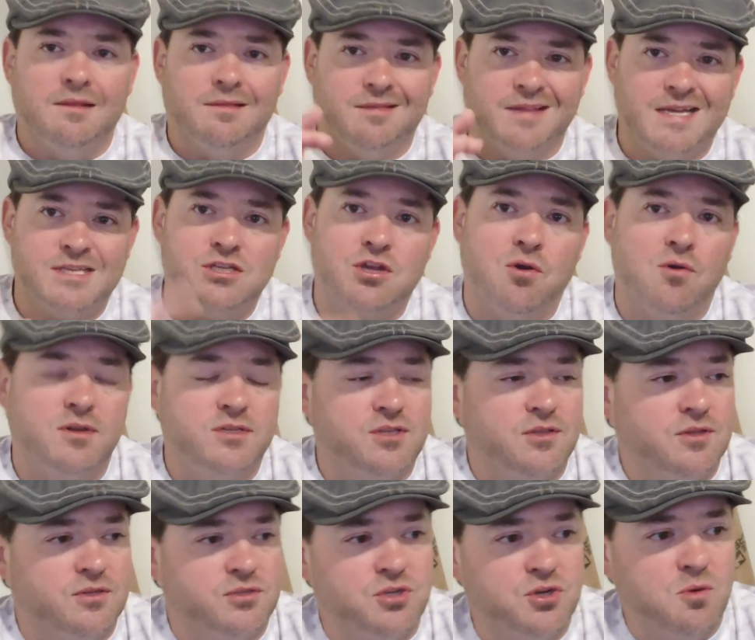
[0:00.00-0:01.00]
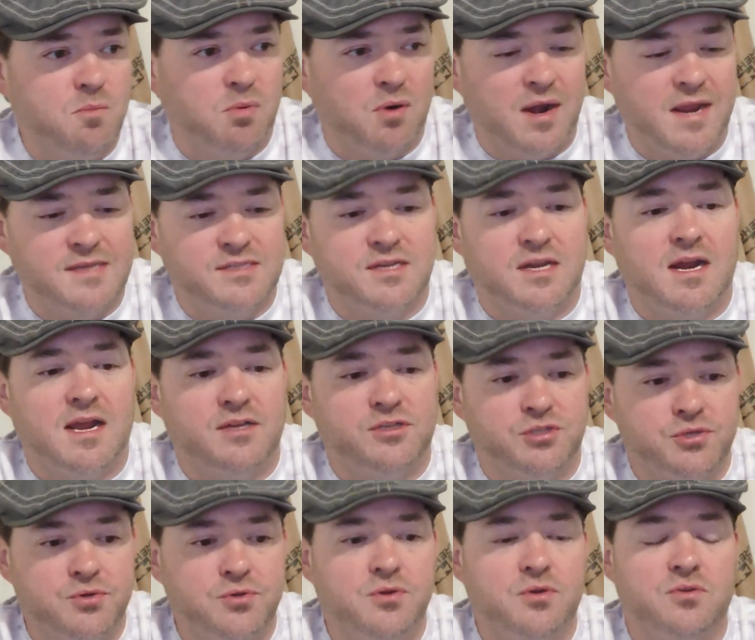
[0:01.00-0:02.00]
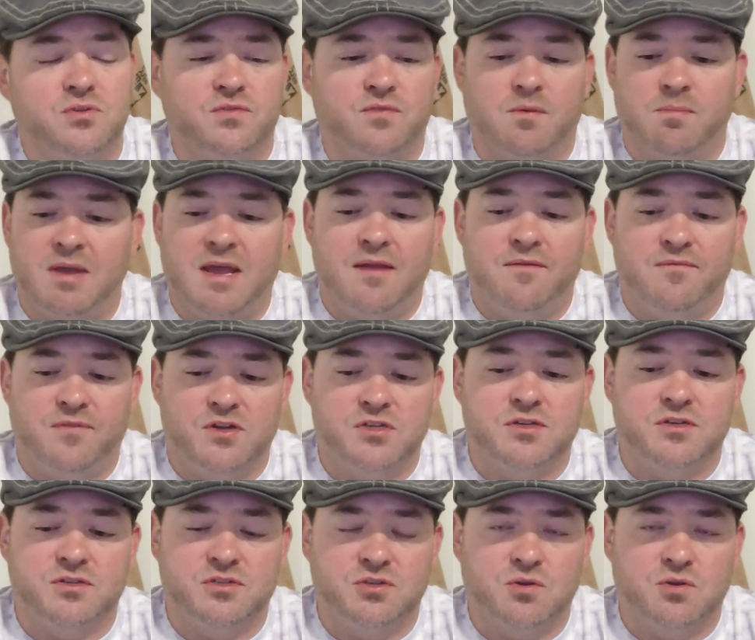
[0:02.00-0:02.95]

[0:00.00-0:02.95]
let's go into the 2 braids that I do use for pan fishing.